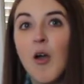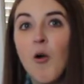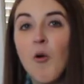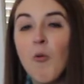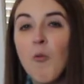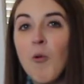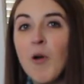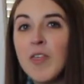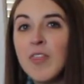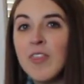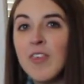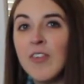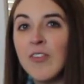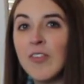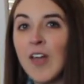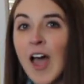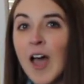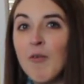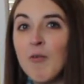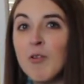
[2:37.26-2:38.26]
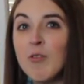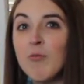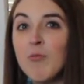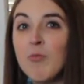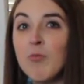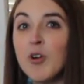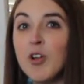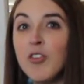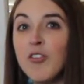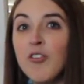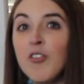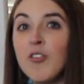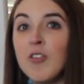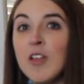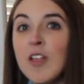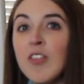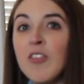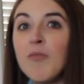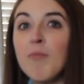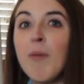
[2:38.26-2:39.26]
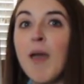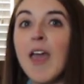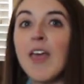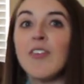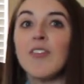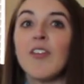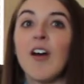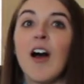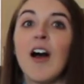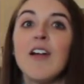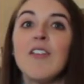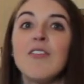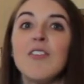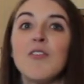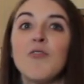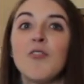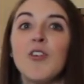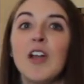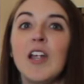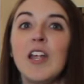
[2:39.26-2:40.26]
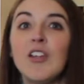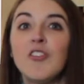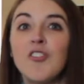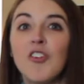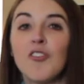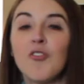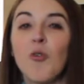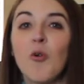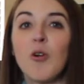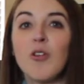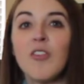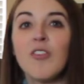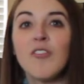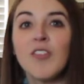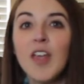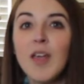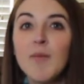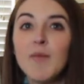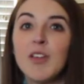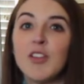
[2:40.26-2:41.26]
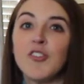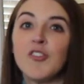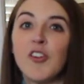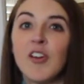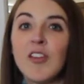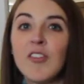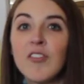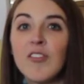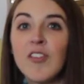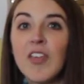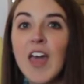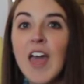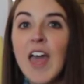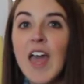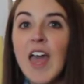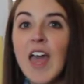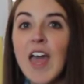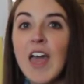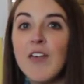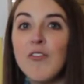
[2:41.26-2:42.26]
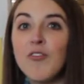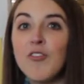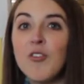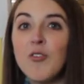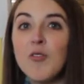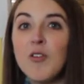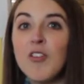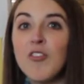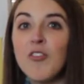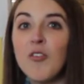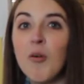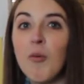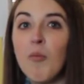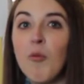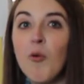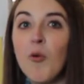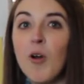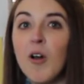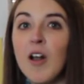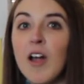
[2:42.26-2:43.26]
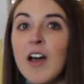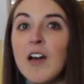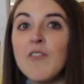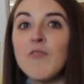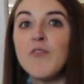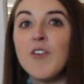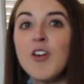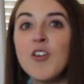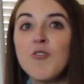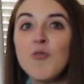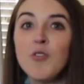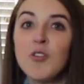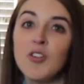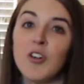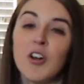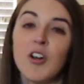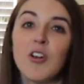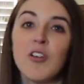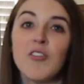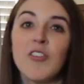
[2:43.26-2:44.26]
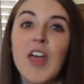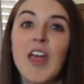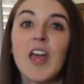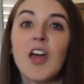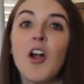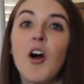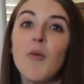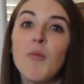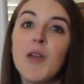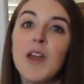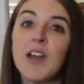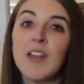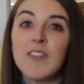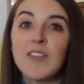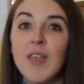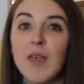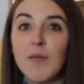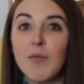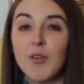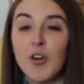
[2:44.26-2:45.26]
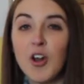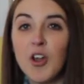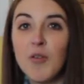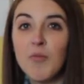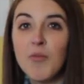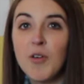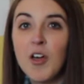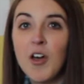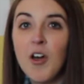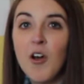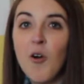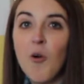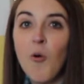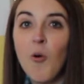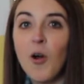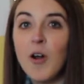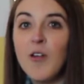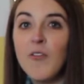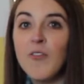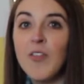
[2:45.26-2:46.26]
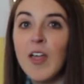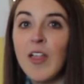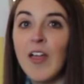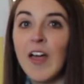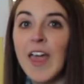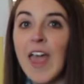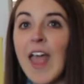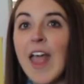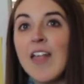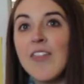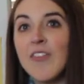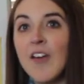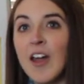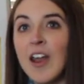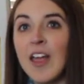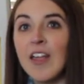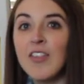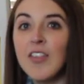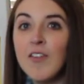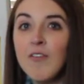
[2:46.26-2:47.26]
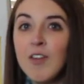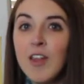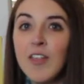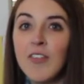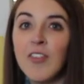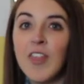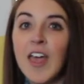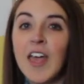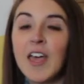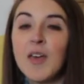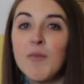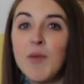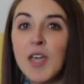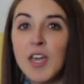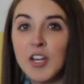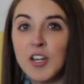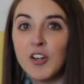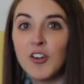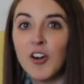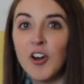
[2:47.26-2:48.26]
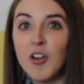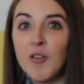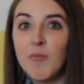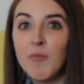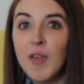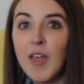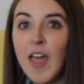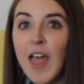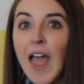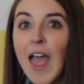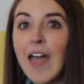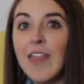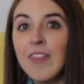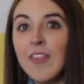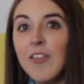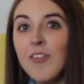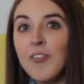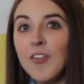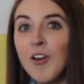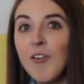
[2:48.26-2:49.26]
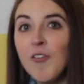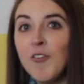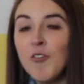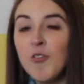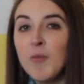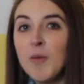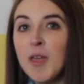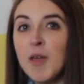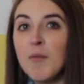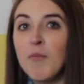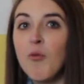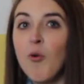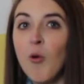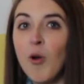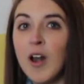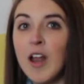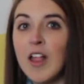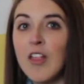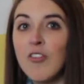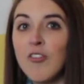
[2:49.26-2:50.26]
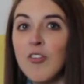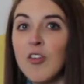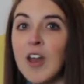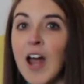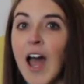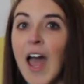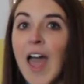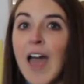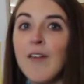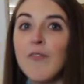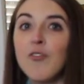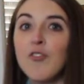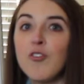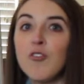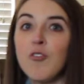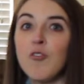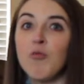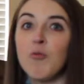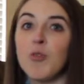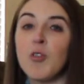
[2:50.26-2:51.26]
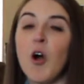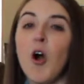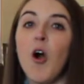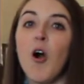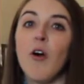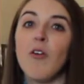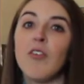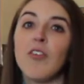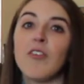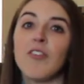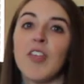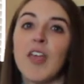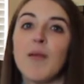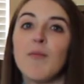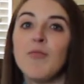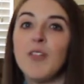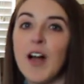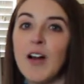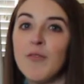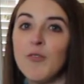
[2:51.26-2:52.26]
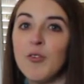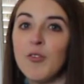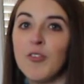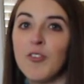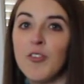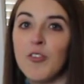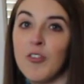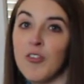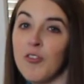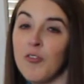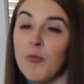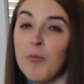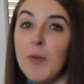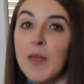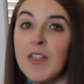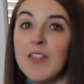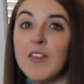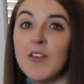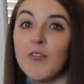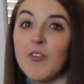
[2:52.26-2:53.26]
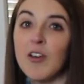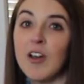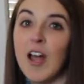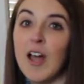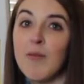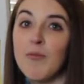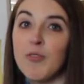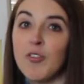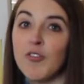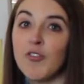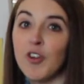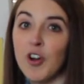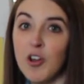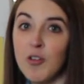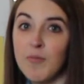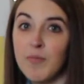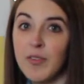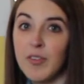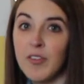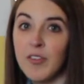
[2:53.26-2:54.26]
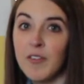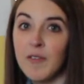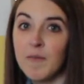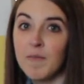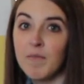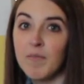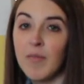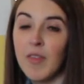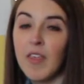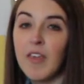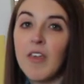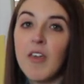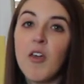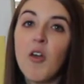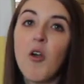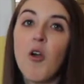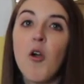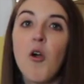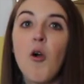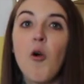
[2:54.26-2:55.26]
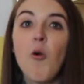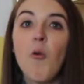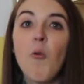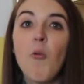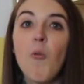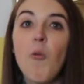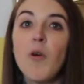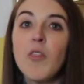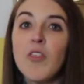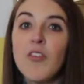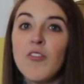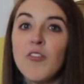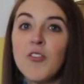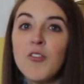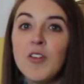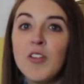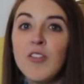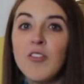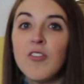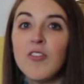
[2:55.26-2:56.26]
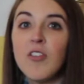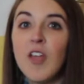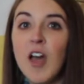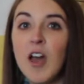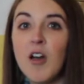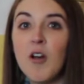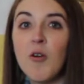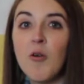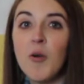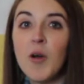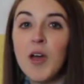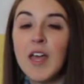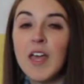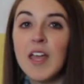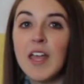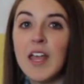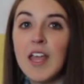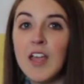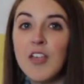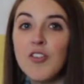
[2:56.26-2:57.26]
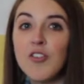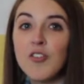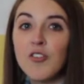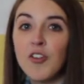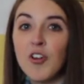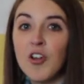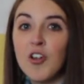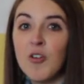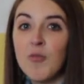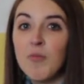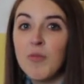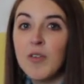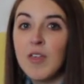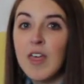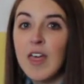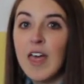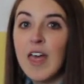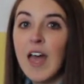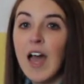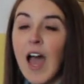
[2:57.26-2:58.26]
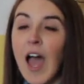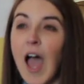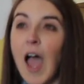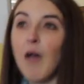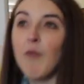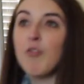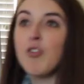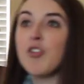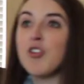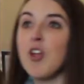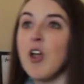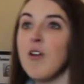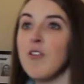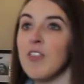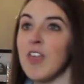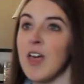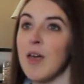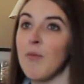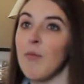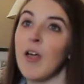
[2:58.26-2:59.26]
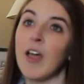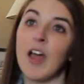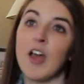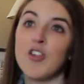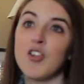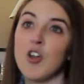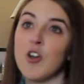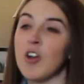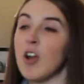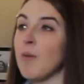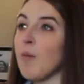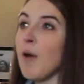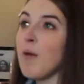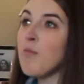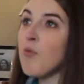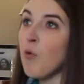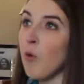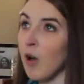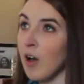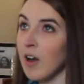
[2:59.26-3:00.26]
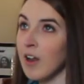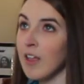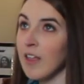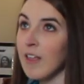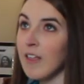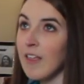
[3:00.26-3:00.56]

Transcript: With these, I would put students based on different interests or the same interest. If students are more visual learners, they could all be in the same group. Or if they like hands-on activities, they could be in a group. And these surveys would be important to not have students with all the same levels, so these would be different types of groups. When the students know each group, I would show them like I showed on my board.